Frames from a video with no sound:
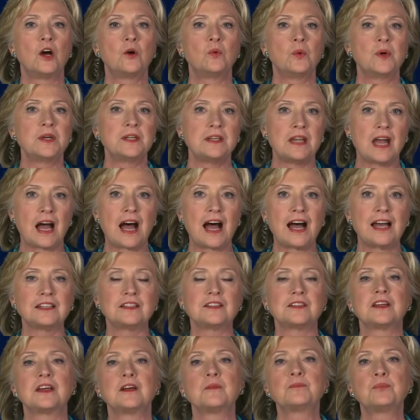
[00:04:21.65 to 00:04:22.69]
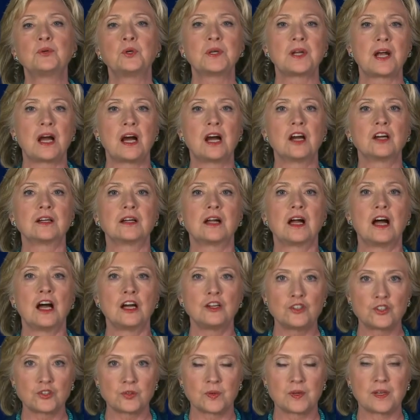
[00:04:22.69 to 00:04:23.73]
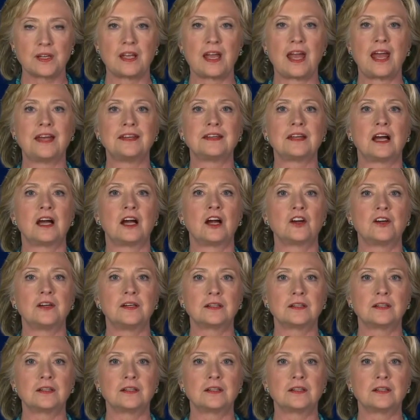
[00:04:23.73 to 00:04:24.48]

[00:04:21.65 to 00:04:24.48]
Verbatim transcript: would not put our country and our